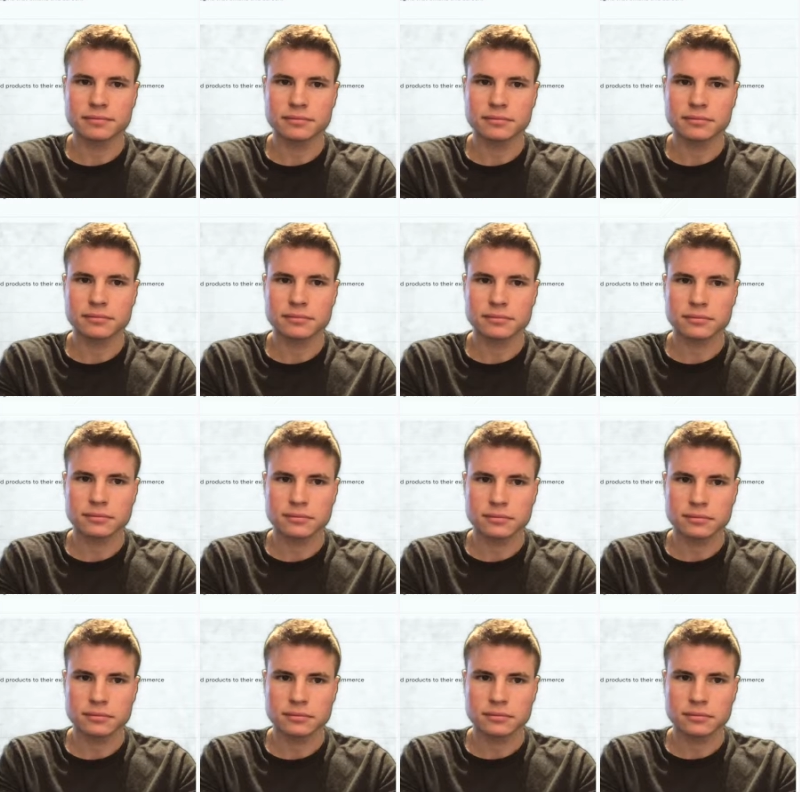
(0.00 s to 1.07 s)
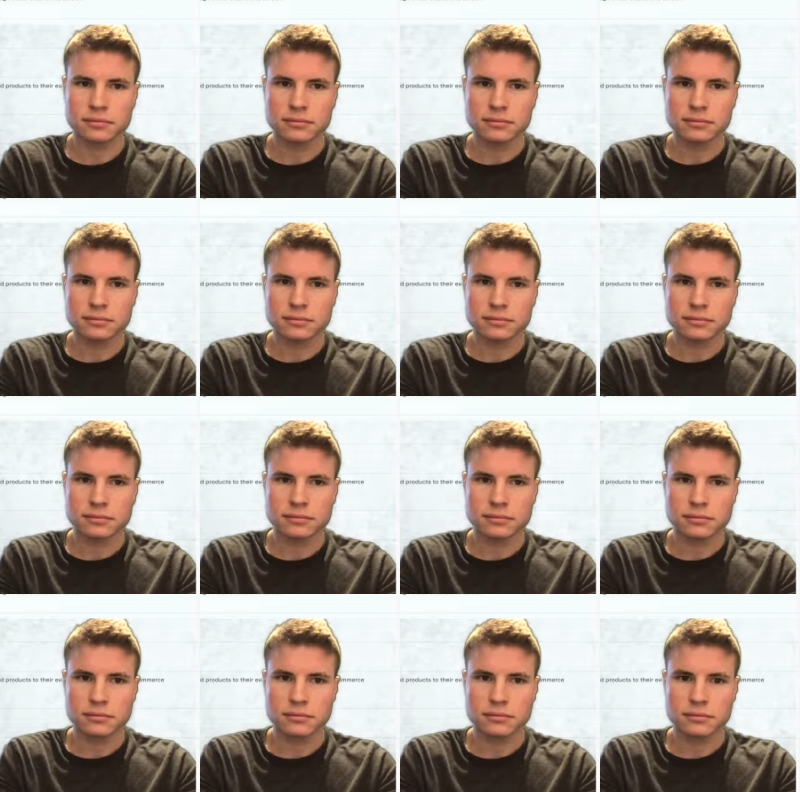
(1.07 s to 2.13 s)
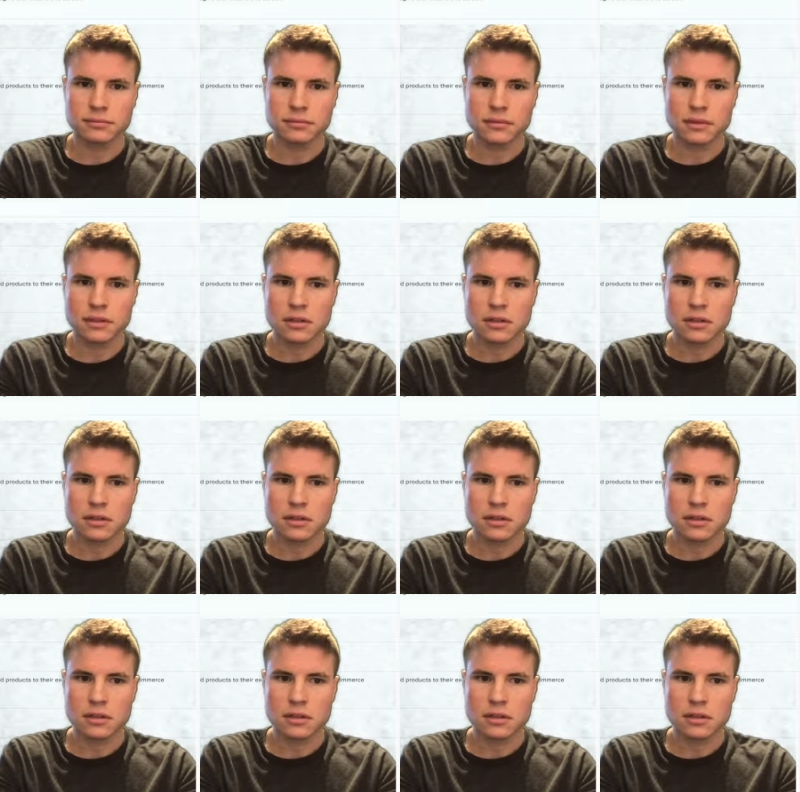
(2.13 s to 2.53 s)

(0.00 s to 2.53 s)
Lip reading: Nobody speaks.